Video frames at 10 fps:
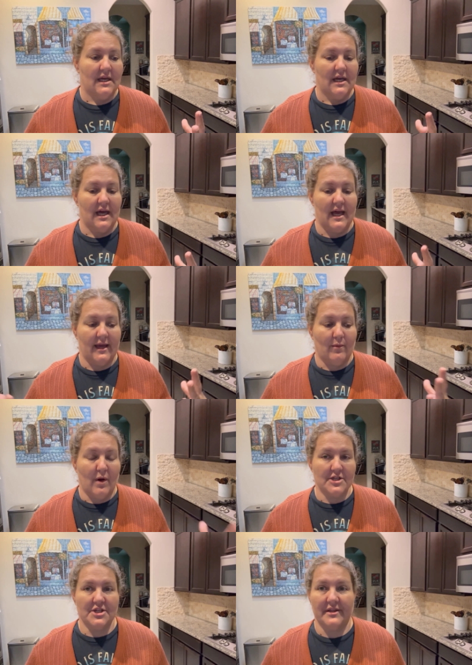I
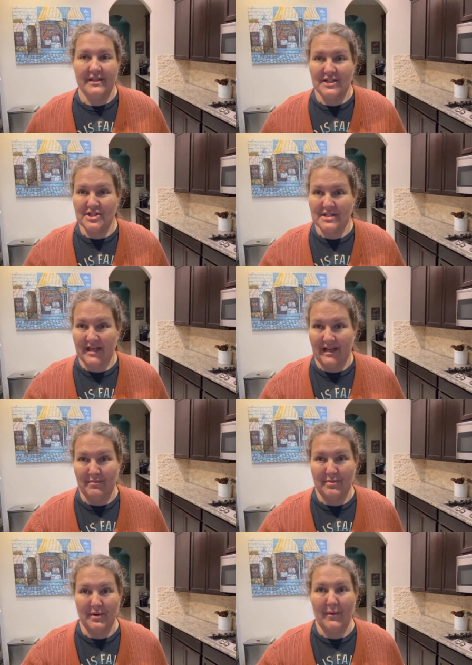wash all the dishes, I get
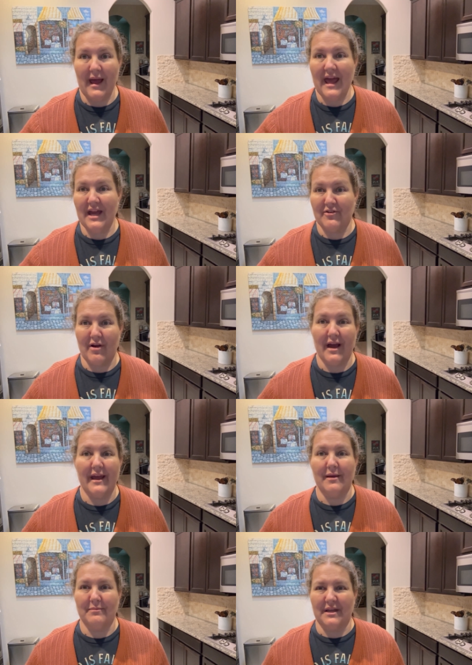them put away, I dry
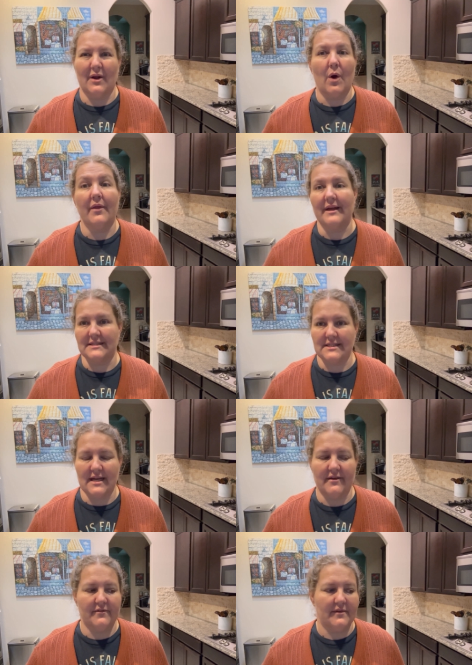them, you know, all that
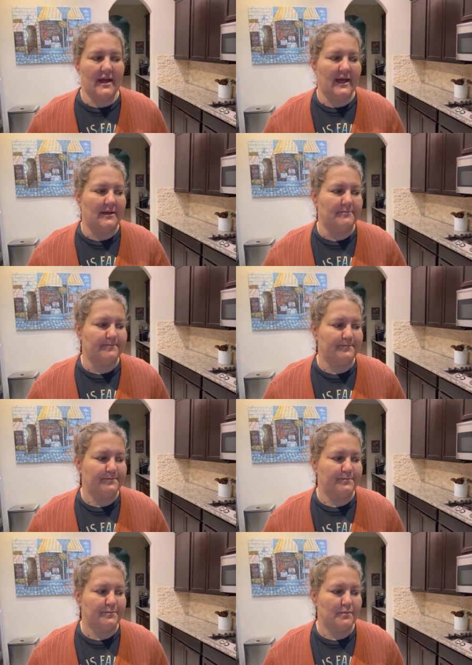stuff.
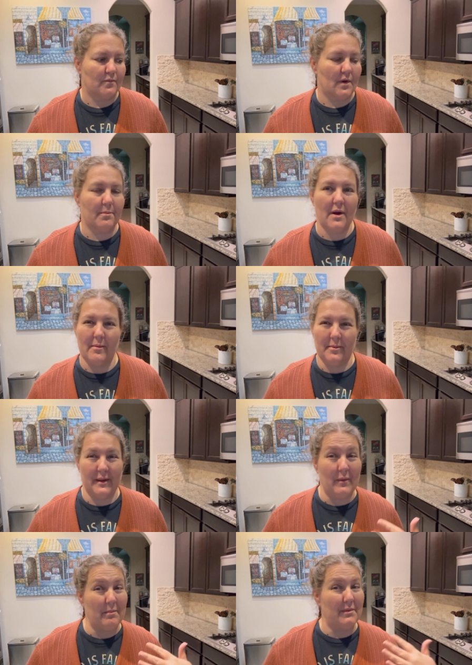
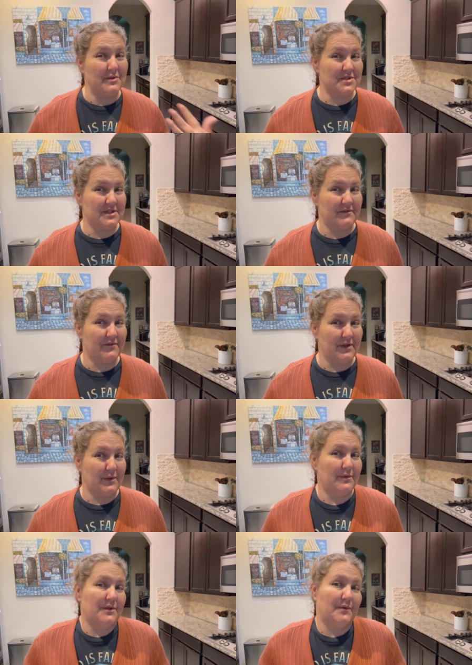Probably what most of
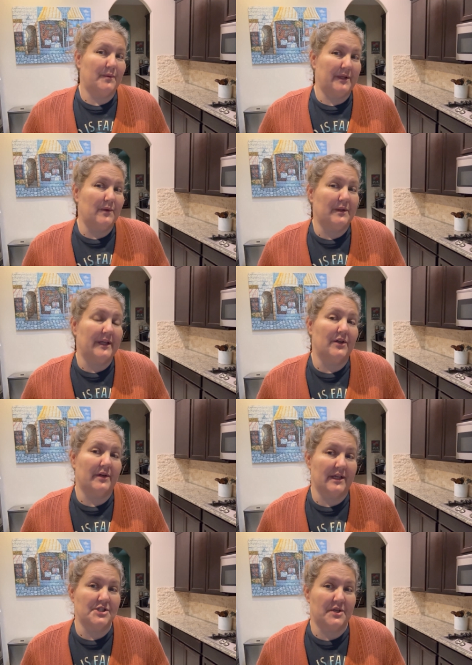you do when you clean your
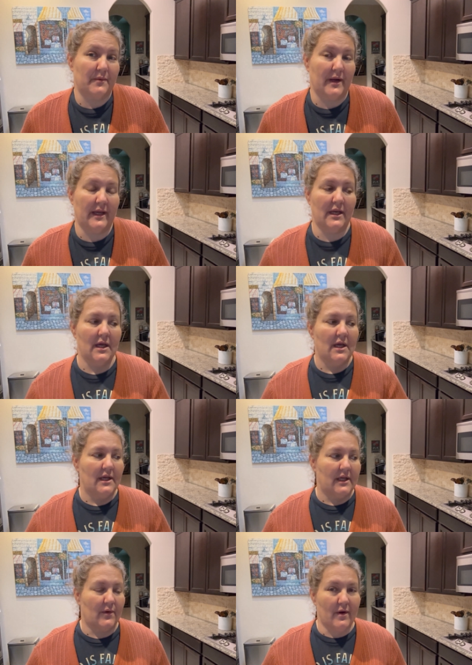kitchen, right?
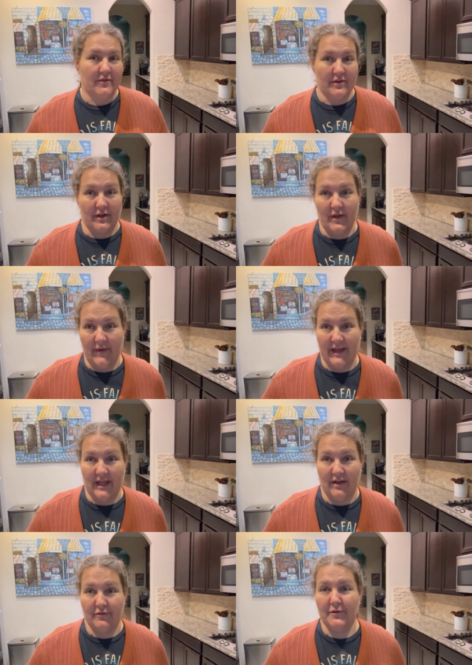You go after the
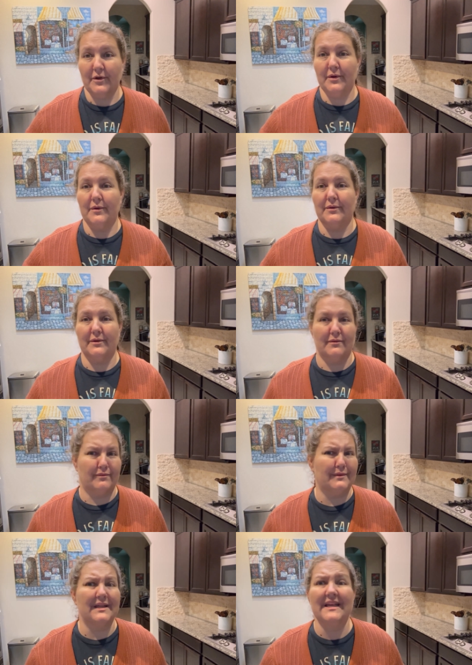low-hanging fruit,
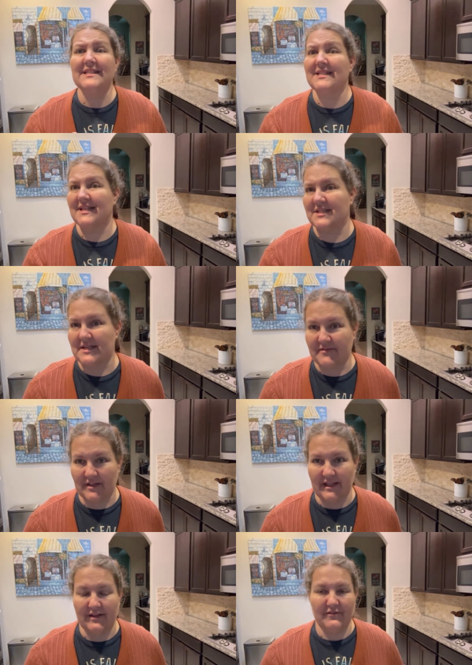with the easiest stuff to
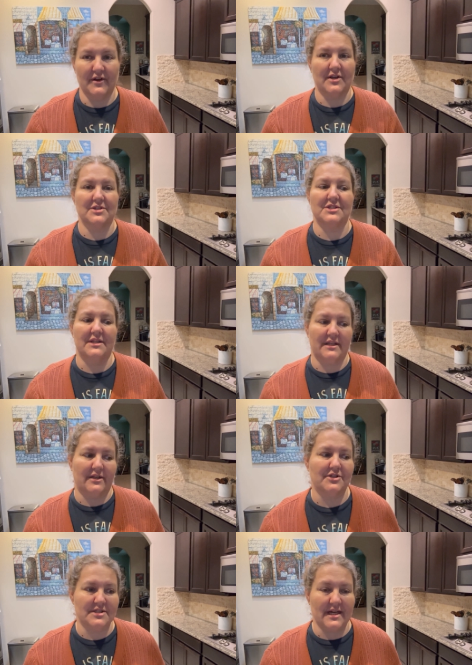clean first, and then
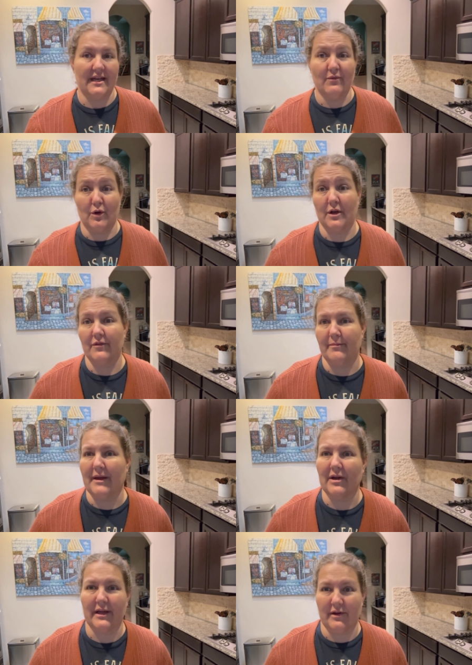you just kind of work from
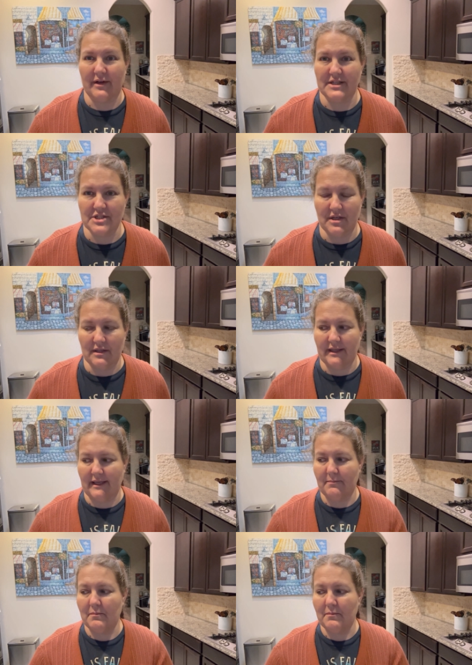there, get your kitchen all clean.